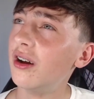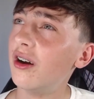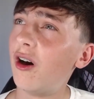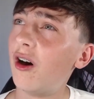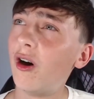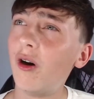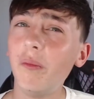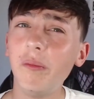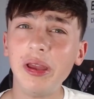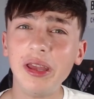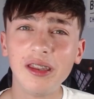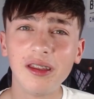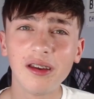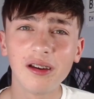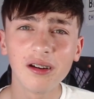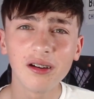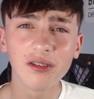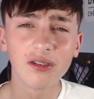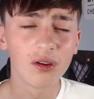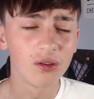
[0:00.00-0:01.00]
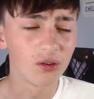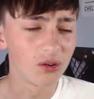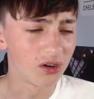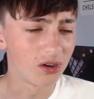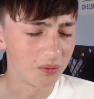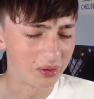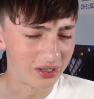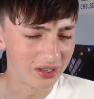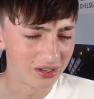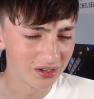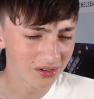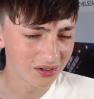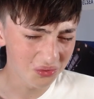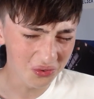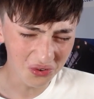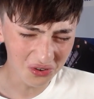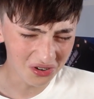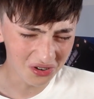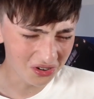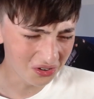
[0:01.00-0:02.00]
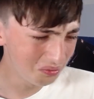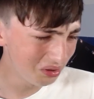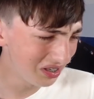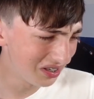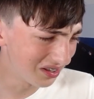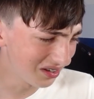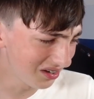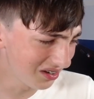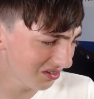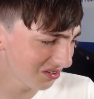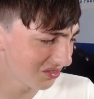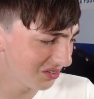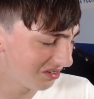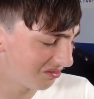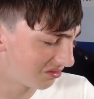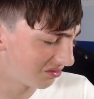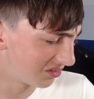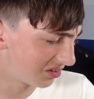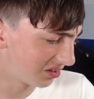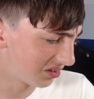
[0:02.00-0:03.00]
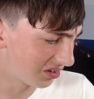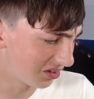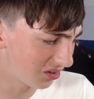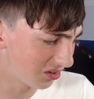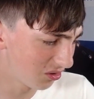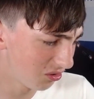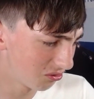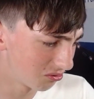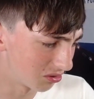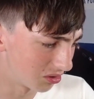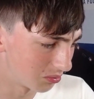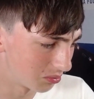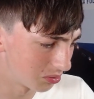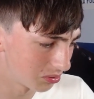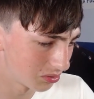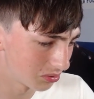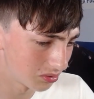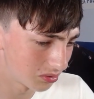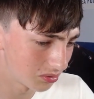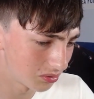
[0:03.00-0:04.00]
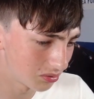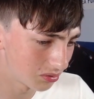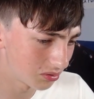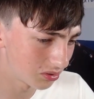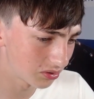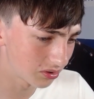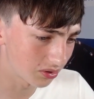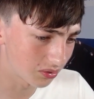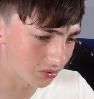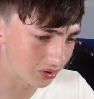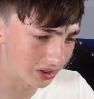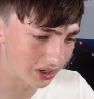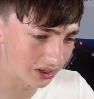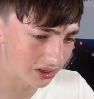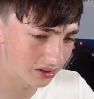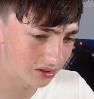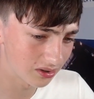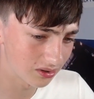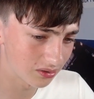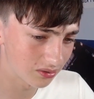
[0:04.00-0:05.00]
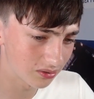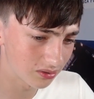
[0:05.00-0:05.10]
Armenia. No, not Armenia. What Armenia? That's not even in Europe. I don't know why that...